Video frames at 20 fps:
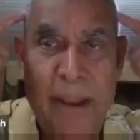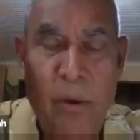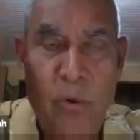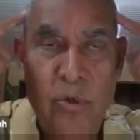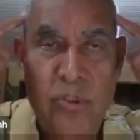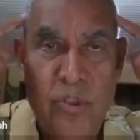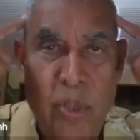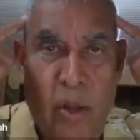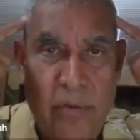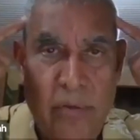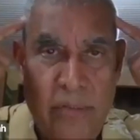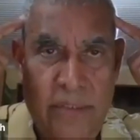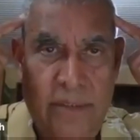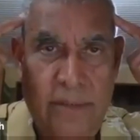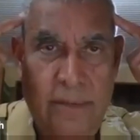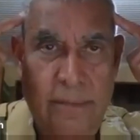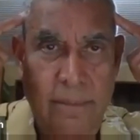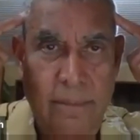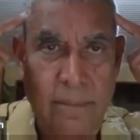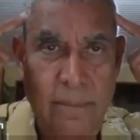my own
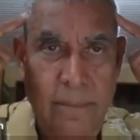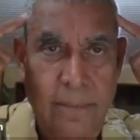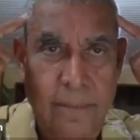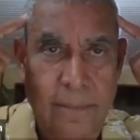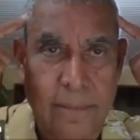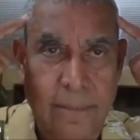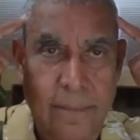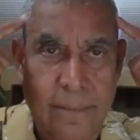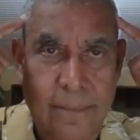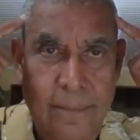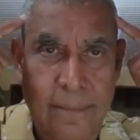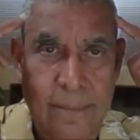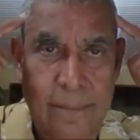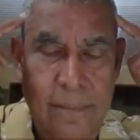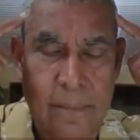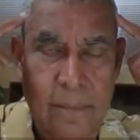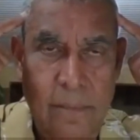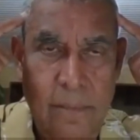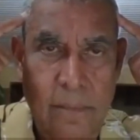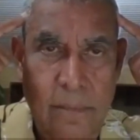thoughts.
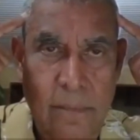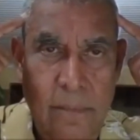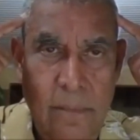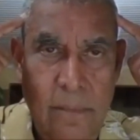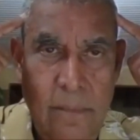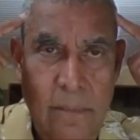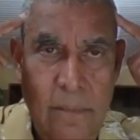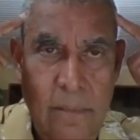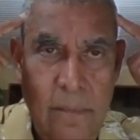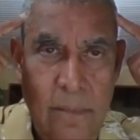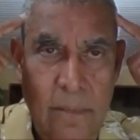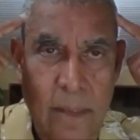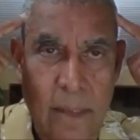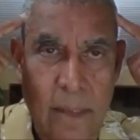Mm-hmm.